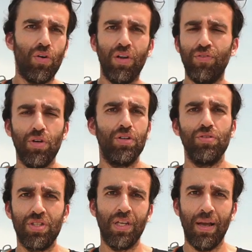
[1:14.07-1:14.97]
or if you're
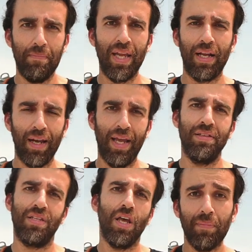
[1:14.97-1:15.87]
using a big
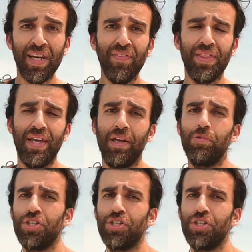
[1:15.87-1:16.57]
lens. But even then,